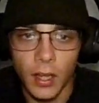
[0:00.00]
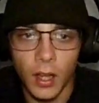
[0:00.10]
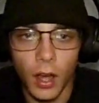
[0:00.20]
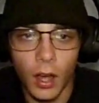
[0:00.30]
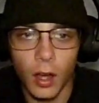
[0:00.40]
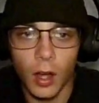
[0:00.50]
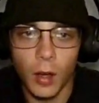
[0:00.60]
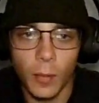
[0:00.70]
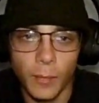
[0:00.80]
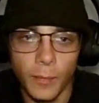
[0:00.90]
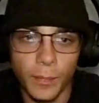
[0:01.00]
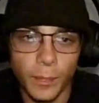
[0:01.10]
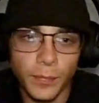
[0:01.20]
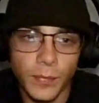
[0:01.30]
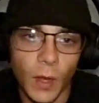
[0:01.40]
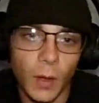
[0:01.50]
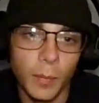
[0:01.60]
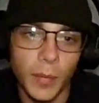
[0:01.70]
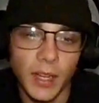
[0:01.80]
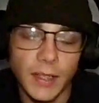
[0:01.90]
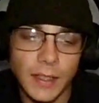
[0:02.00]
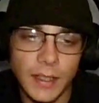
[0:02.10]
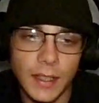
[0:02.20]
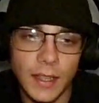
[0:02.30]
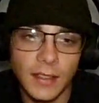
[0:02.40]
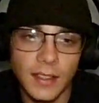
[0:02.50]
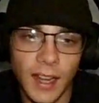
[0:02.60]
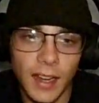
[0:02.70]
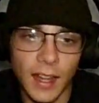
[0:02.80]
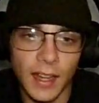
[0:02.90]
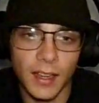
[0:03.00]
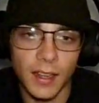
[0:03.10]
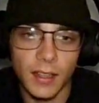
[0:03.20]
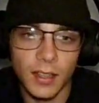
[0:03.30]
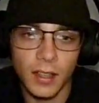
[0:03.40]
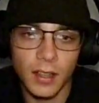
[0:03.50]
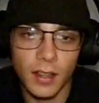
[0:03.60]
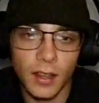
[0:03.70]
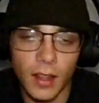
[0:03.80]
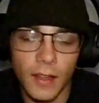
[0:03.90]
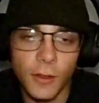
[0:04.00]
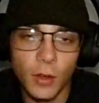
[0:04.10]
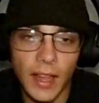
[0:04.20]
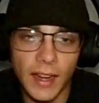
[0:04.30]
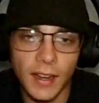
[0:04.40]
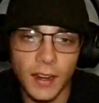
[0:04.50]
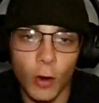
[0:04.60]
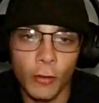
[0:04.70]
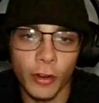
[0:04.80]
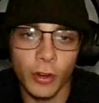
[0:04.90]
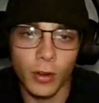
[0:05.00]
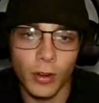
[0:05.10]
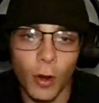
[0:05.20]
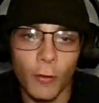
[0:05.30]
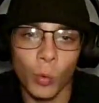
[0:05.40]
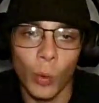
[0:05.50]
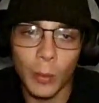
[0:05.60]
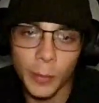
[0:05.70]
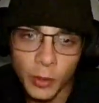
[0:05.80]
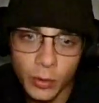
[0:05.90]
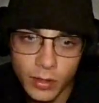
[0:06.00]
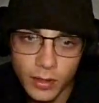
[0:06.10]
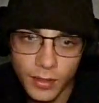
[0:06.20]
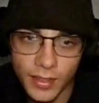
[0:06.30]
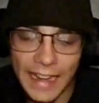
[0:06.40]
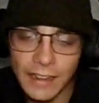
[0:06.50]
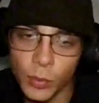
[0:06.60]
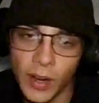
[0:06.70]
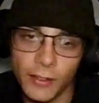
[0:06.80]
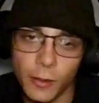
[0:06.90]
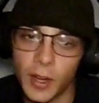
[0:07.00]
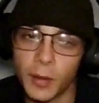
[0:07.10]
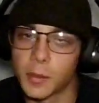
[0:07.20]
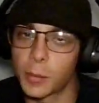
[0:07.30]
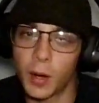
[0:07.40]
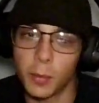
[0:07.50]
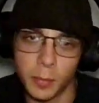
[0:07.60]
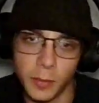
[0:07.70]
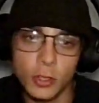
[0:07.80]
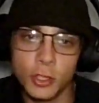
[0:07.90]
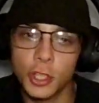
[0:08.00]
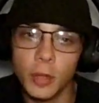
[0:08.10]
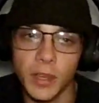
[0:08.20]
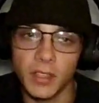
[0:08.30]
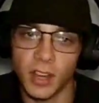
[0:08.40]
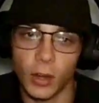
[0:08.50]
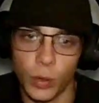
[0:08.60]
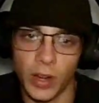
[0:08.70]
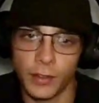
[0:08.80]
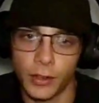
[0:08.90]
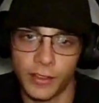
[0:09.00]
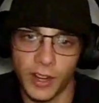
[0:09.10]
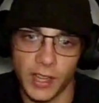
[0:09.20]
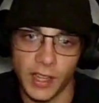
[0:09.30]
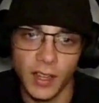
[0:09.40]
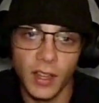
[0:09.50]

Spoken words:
But it's not like if you let it overwhelm you, that's whenever it becomes a problem. You should be scared whenever you're fighting.